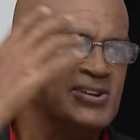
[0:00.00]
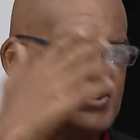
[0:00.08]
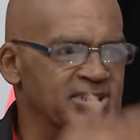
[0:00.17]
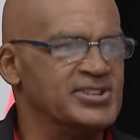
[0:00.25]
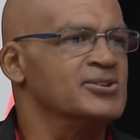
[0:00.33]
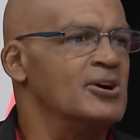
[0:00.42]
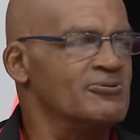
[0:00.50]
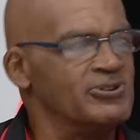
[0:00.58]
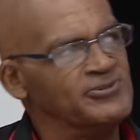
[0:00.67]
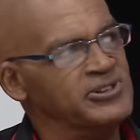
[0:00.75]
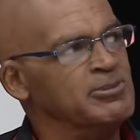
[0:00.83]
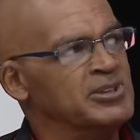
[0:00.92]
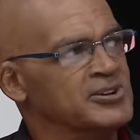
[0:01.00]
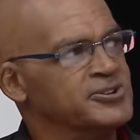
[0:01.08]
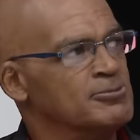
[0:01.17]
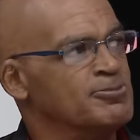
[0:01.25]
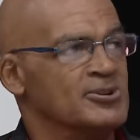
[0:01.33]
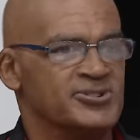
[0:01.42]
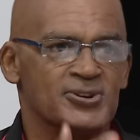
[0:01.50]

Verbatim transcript: she's now a 50 meter jumper.